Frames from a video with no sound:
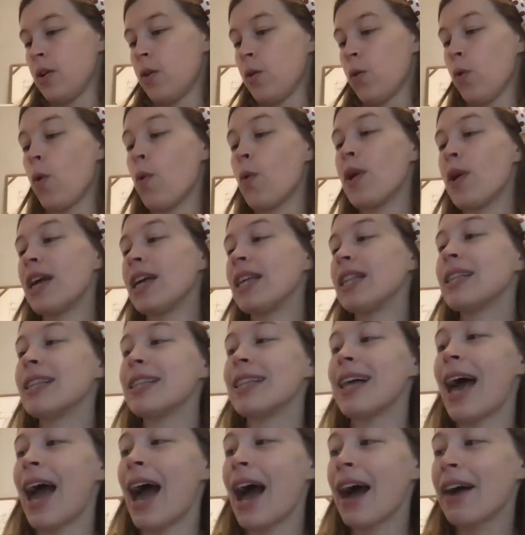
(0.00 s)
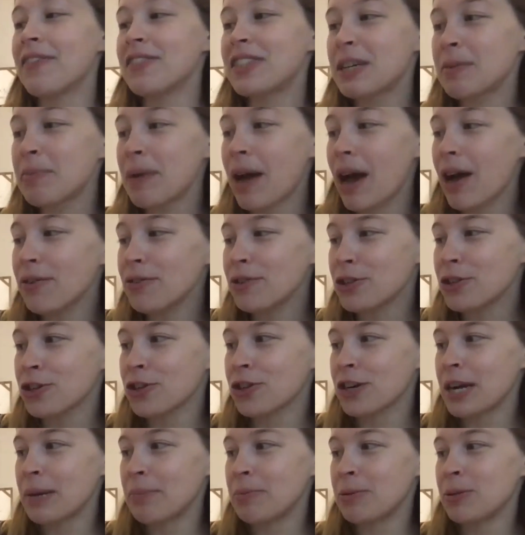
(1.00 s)
We laughed about
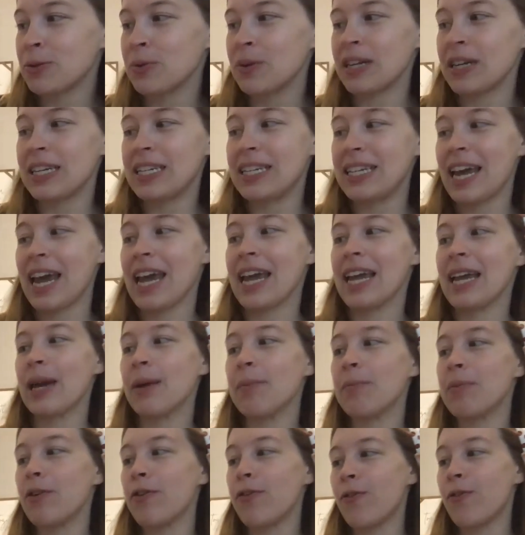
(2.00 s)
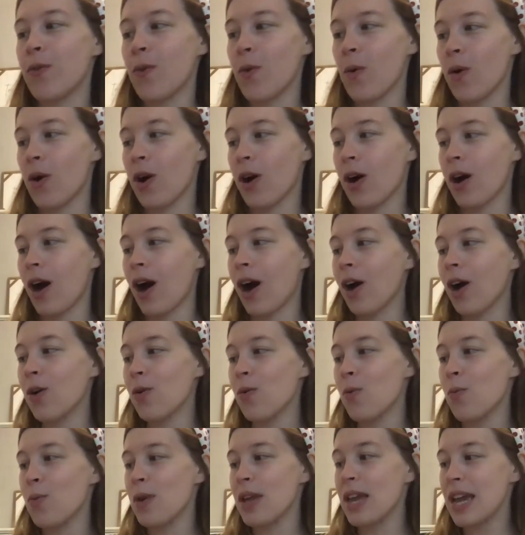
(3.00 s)
trips we had taken before.
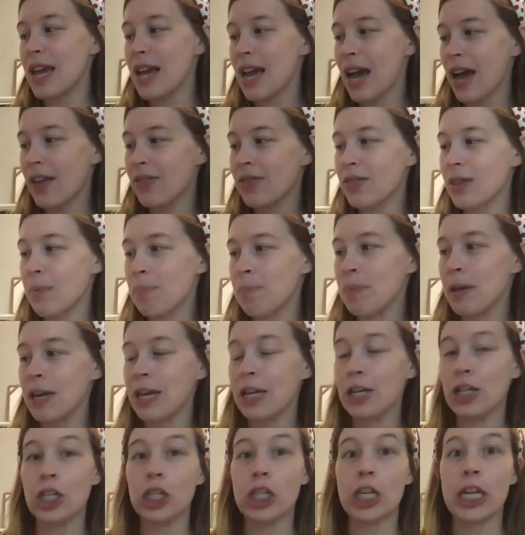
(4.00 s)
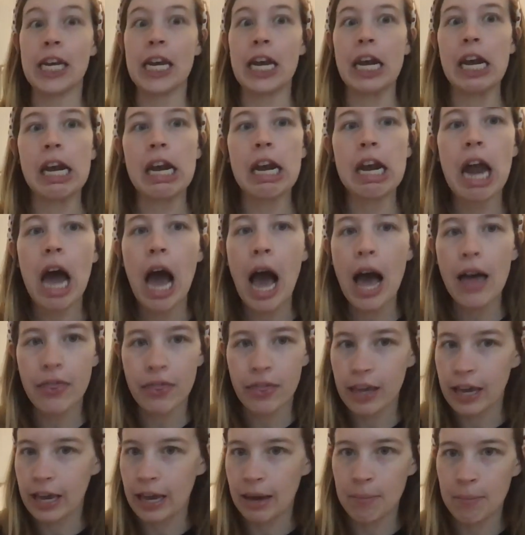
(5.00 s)
Our week at the beach did
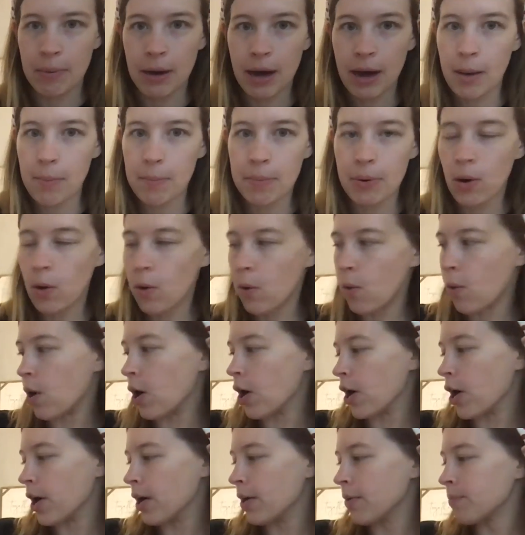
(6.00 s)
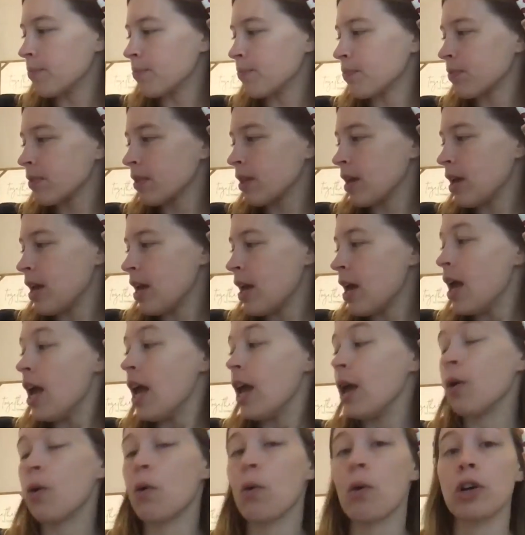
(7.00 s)
nothing but pour.
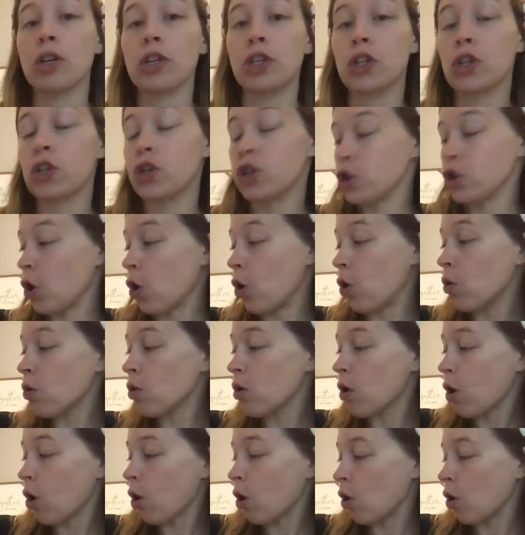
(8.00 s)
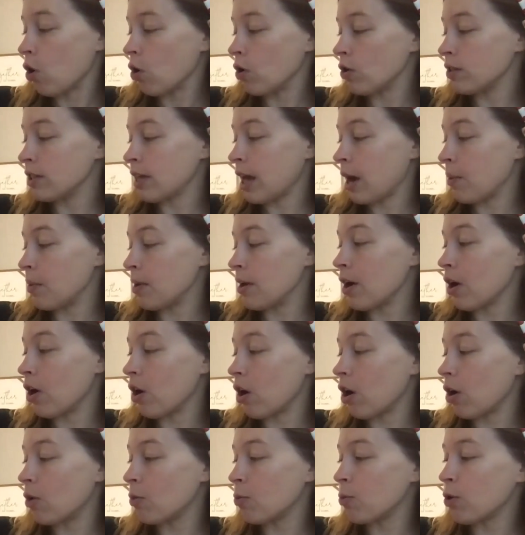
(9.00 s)
It was so cold that we
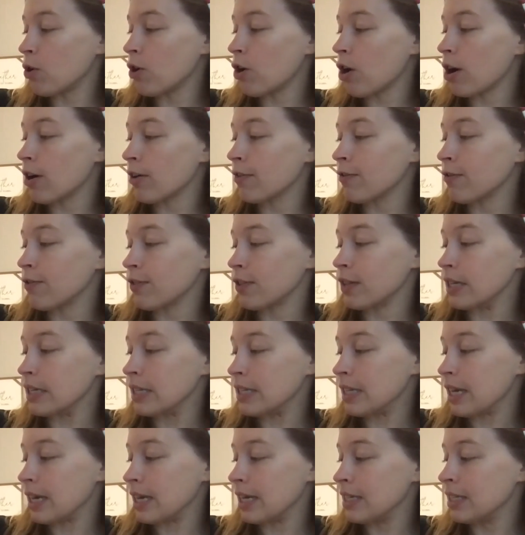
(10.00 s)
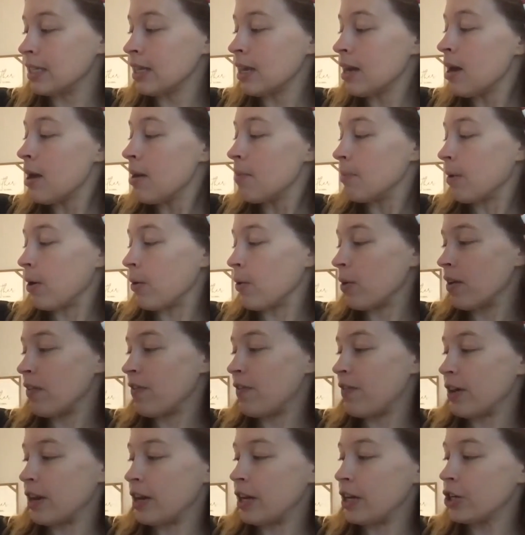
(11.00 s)
all wore our fleeces, but we
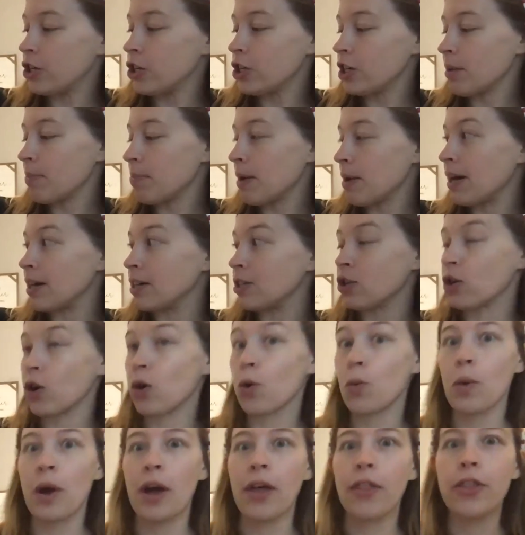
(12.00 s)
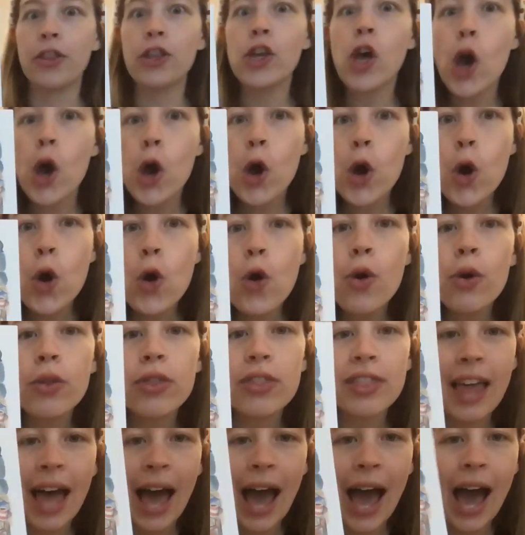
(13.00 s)
finished a puzzle with
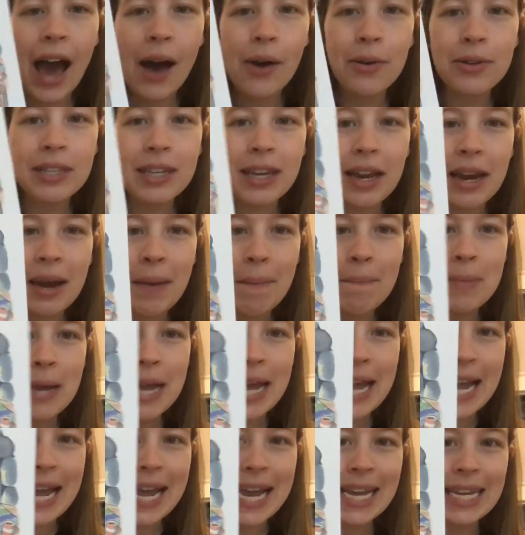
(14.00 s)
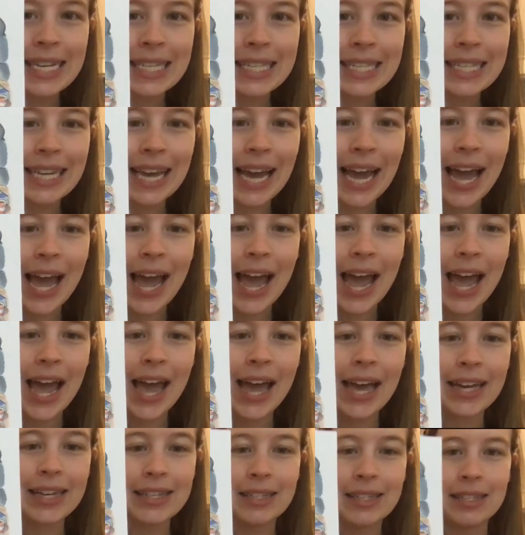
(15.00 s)
2,000
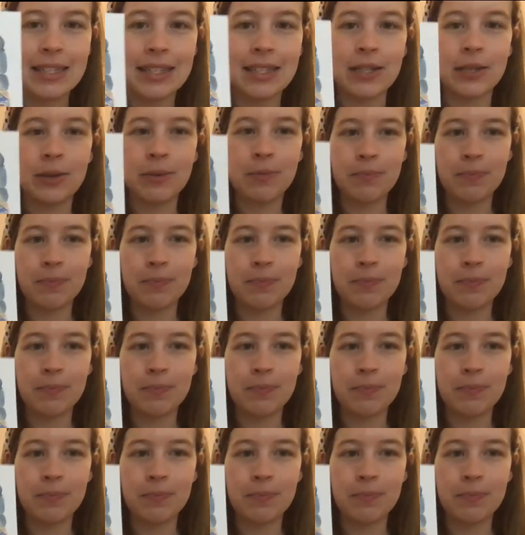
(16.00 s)
pieces.